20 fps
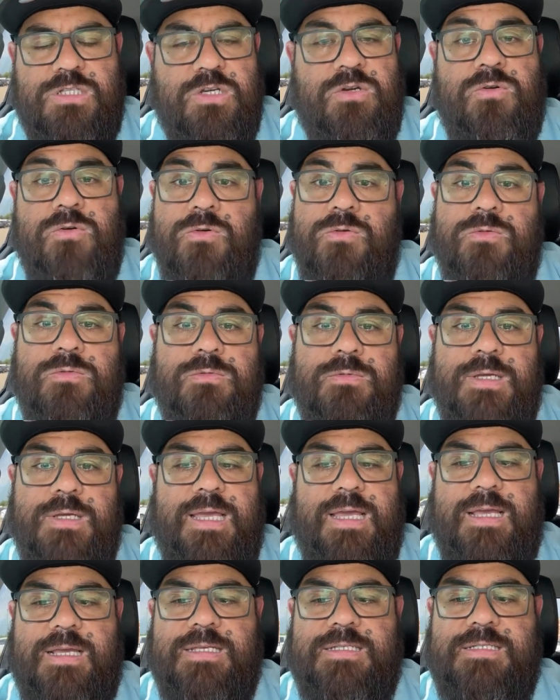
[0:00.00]
do
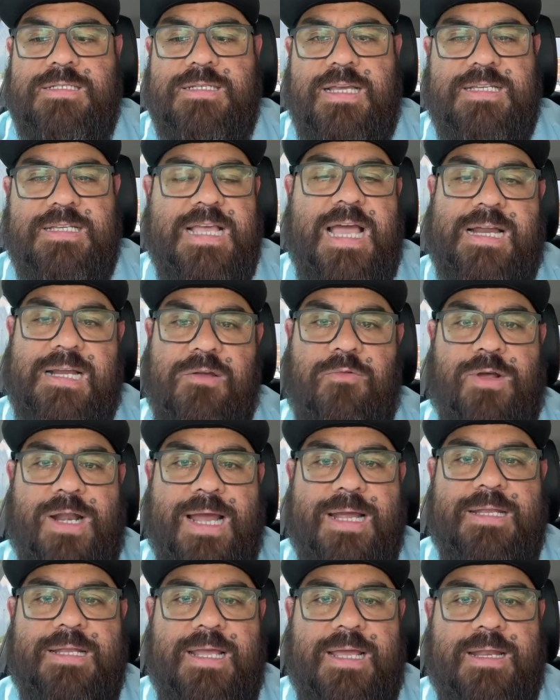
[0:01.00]
is exactly what
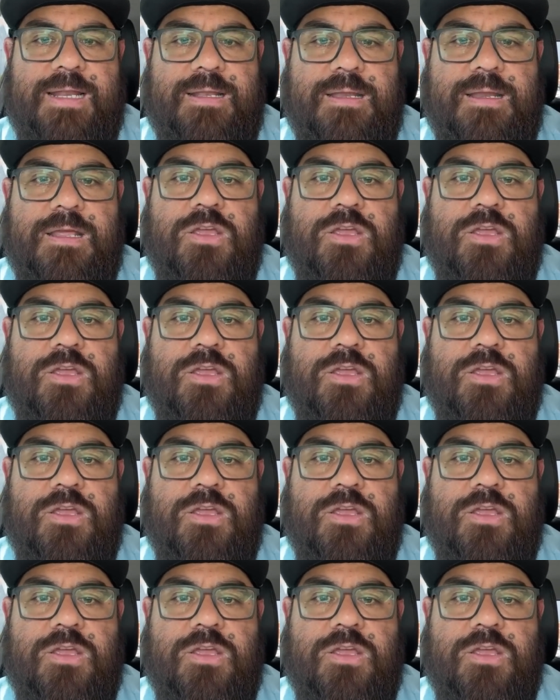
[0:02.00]
I did.